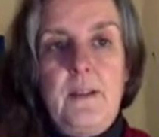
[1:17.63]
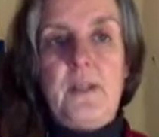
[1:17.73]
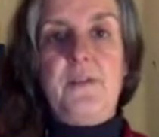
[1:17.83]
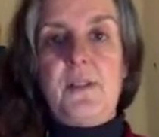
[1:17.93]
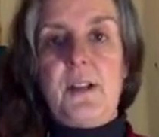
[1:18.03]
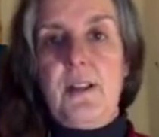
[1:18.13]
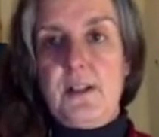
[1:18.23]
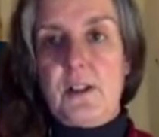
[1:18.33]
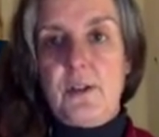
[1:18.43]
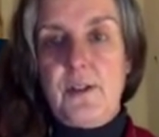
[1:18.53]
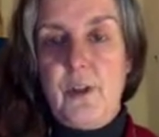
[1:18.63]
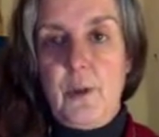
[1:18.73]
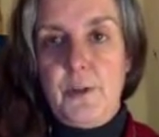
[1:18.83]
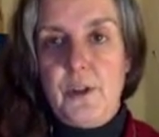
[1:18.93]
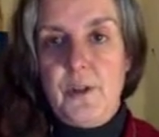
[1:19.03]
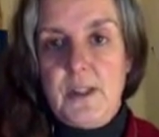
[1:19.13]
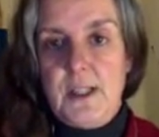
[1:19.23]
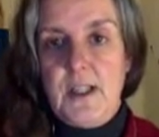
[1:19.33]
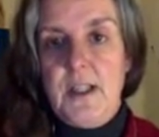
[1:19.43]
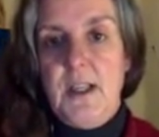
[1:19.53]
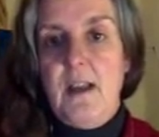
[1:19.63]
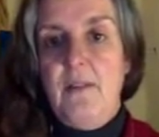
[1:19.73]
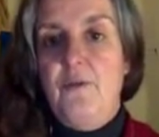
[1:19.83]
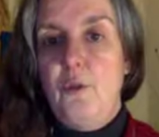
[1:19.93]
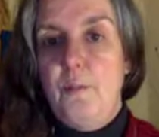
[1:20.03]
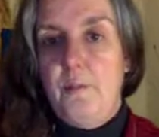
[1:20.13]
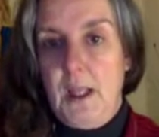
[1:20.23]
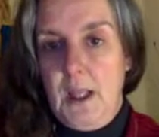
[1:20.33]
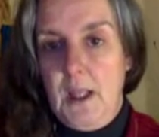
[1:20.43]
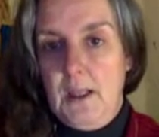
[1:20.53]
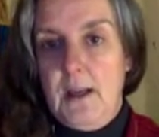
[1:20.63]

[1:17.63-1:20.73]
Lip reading: it feels like there's lots of opportunity in the air for me.